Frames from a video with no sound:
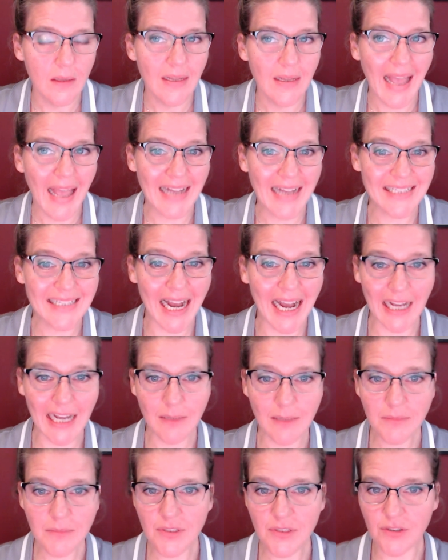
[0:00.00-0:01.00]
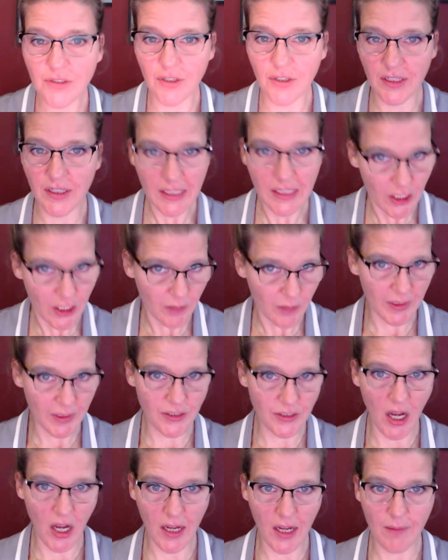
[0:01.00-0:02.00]
At times, you're going to hear me
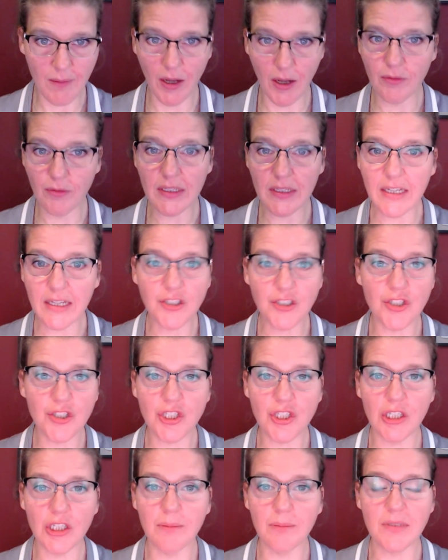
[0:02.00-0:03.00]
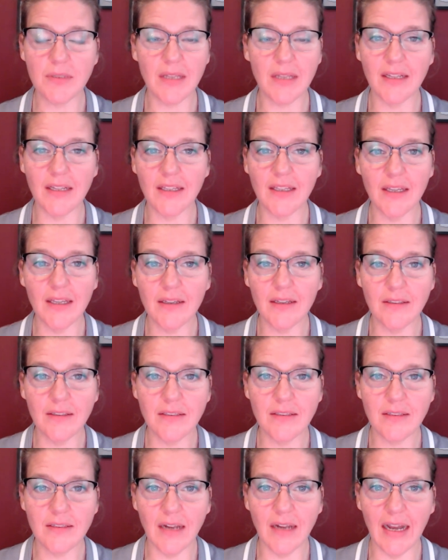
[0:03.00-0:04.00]
talk about relationships and
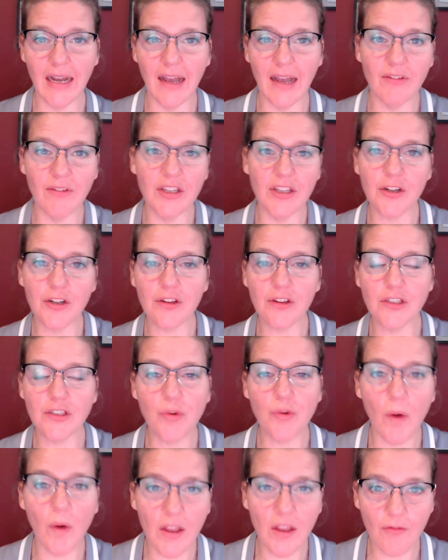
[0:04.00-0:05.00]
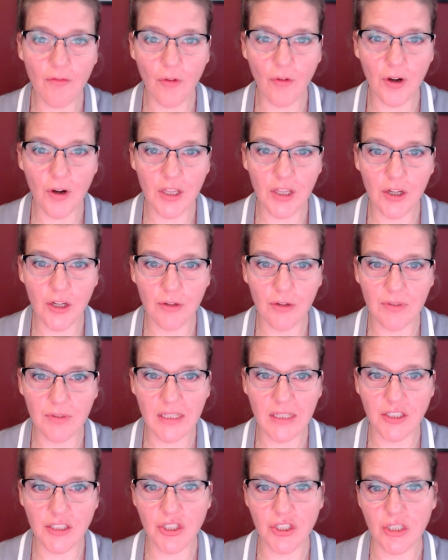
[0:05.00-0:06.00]
kids. I have a nearly twenty-four year
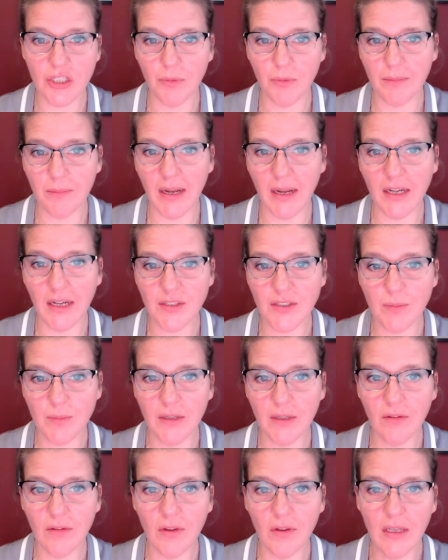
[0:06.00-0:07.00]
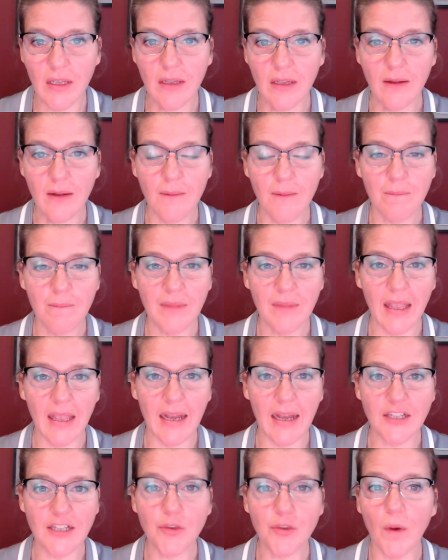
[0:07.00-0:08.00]
relationship with my husband
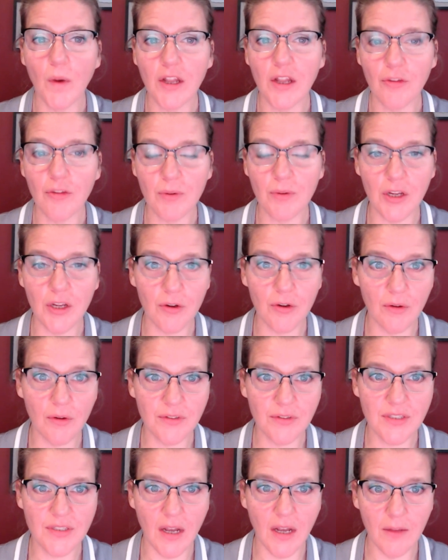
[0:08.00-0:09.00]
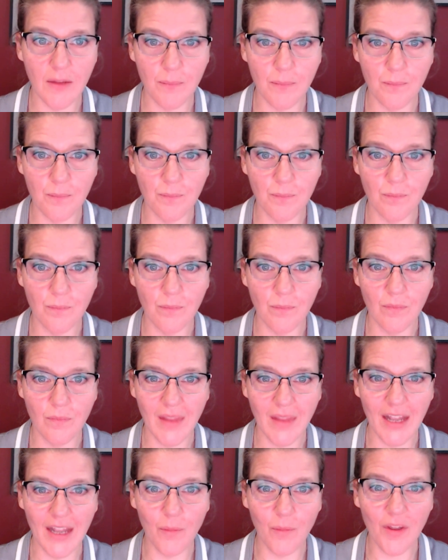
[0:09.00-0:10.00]
and a twenty-three year old son.
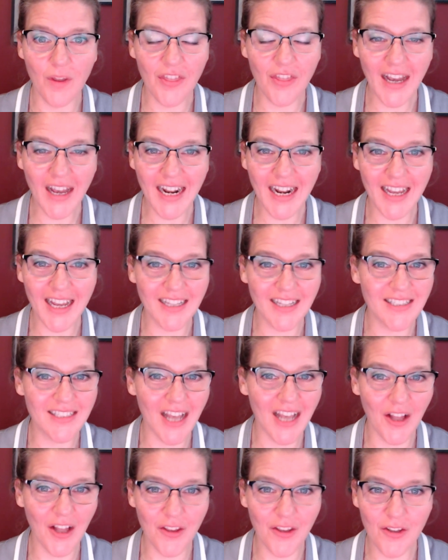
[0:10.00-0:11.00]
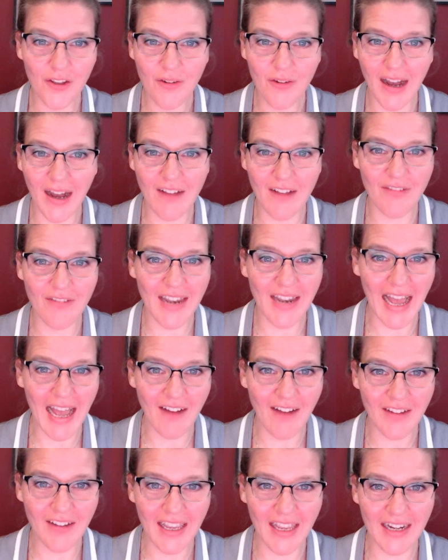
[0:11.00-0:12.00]
And with that, I can tell you I've
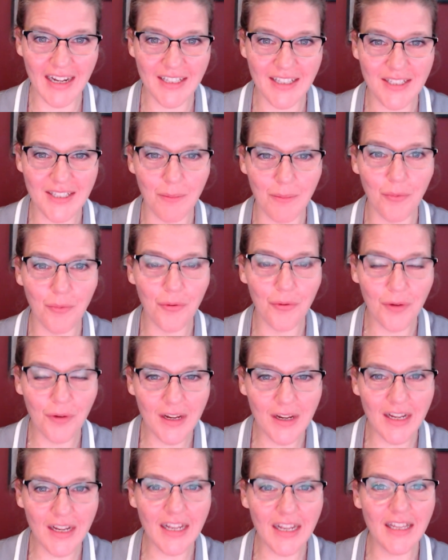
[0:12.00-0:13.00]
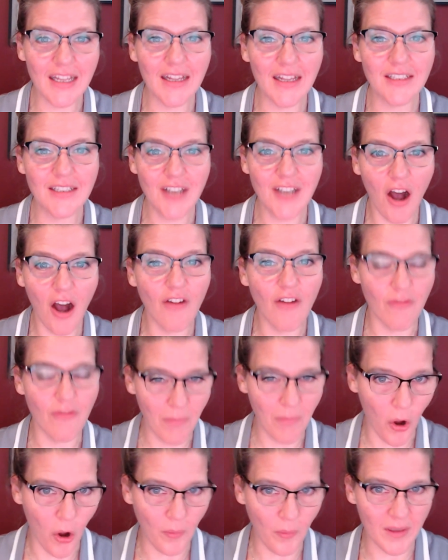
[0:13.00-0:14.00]
navigated some pretty tough
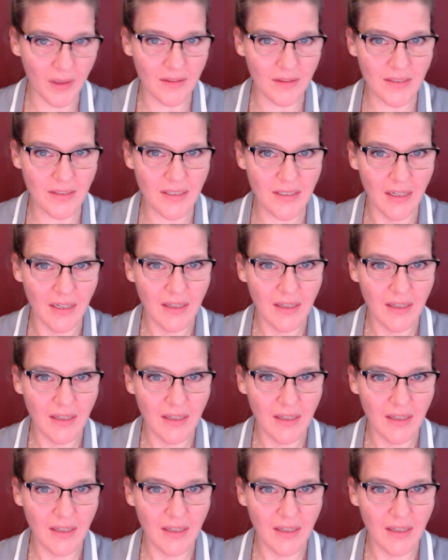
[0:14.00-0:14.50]
moments